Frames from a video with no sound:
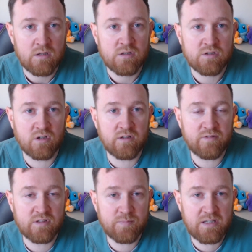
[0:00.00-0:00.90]
So if
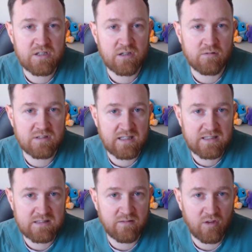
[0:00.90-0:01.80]
his BGL is
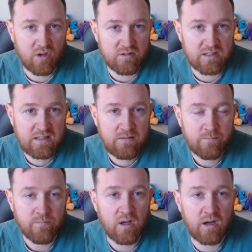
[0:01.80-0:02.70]
less than 13,
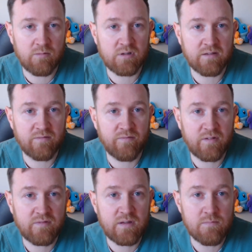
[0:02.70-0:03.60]
I would give
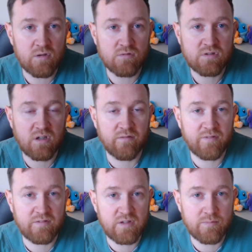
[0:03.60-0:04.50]
50 mils of
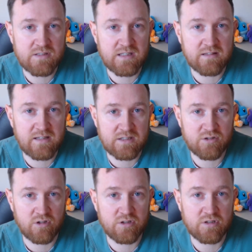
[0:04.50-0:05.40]
50%
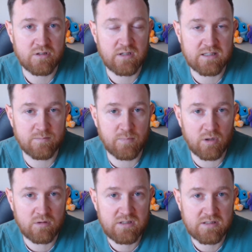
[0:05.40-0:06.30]
dextrose as a
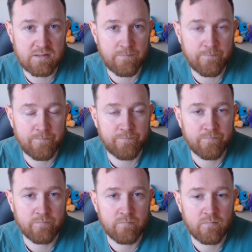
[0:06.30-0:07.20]
bolus.
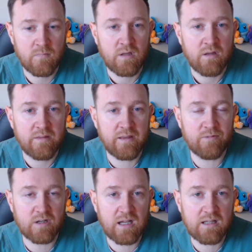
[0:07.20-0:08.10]
Then
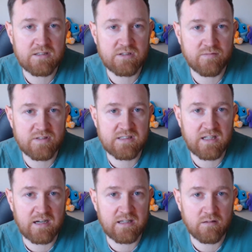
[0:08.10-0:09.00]
regardless of his
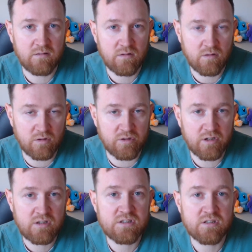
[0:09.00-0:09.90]
starting
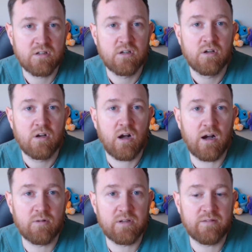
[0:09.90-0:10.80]
glucose, I
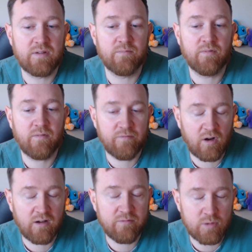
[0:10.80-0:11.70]
would give him
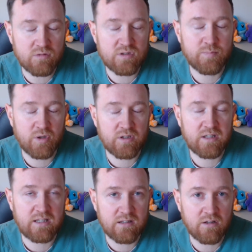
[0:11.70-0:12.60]
5 mils per
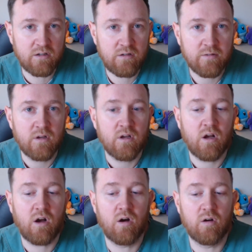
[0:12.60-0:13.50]
kilo
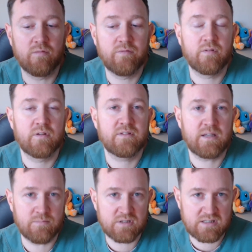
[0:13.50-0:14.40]
of
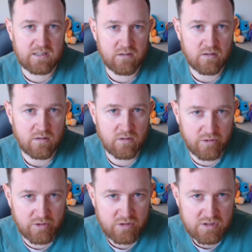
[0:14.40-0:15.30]
10%
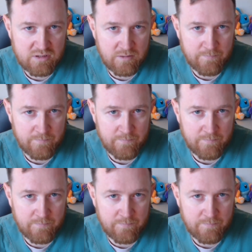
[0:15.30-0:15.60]
glucose.